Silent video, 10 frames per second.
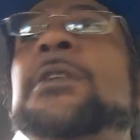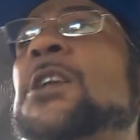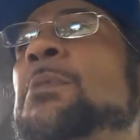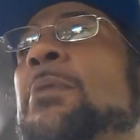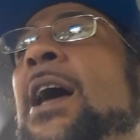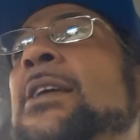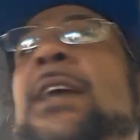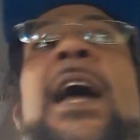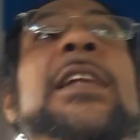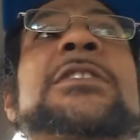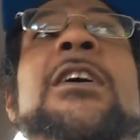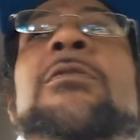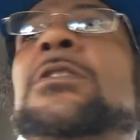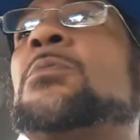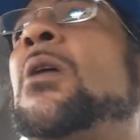there's people like Candace
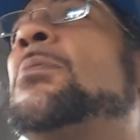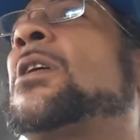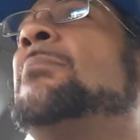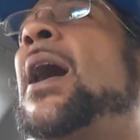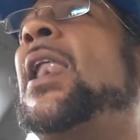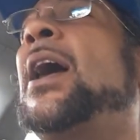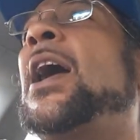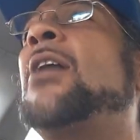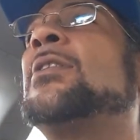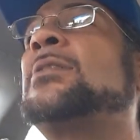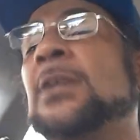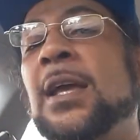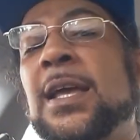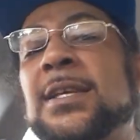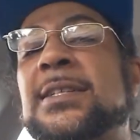Owens? Well, Kamala Harris
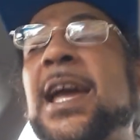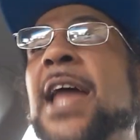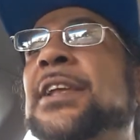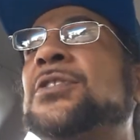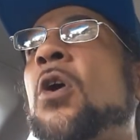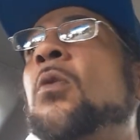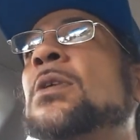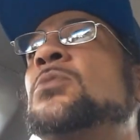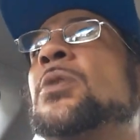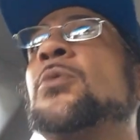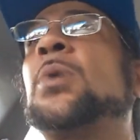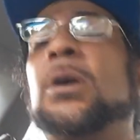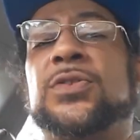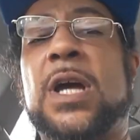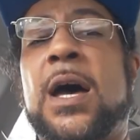is Candace Owens with a real
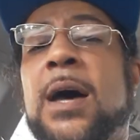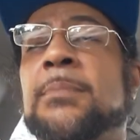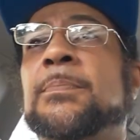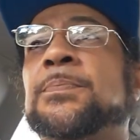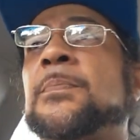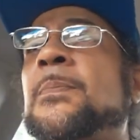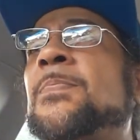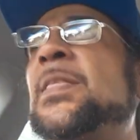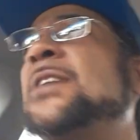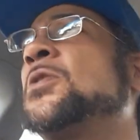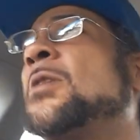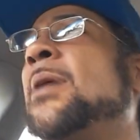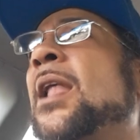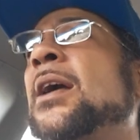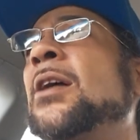job. That's who
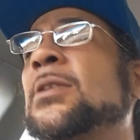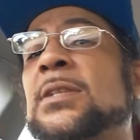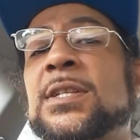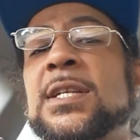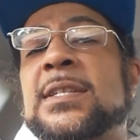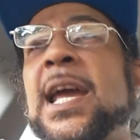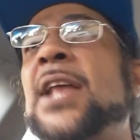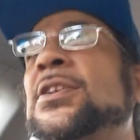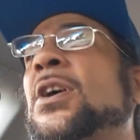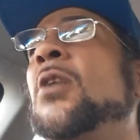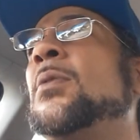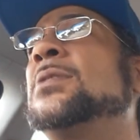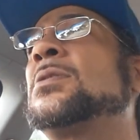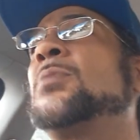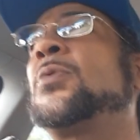Kamala Harris is. She's Candace
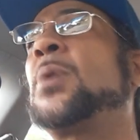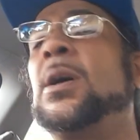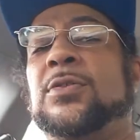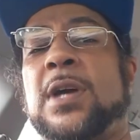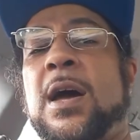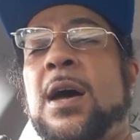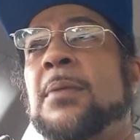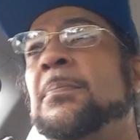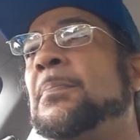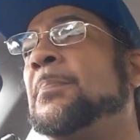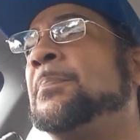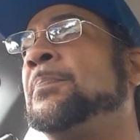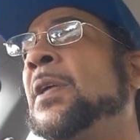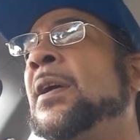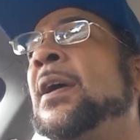Owens with a real job.
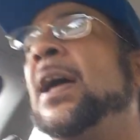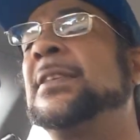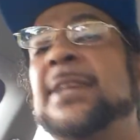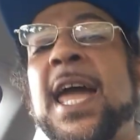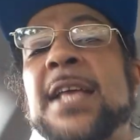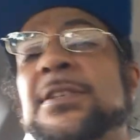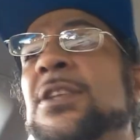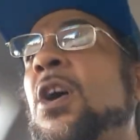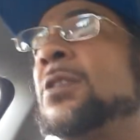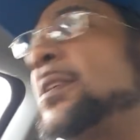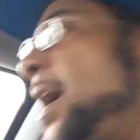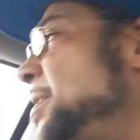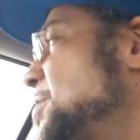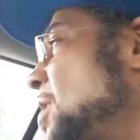And Candace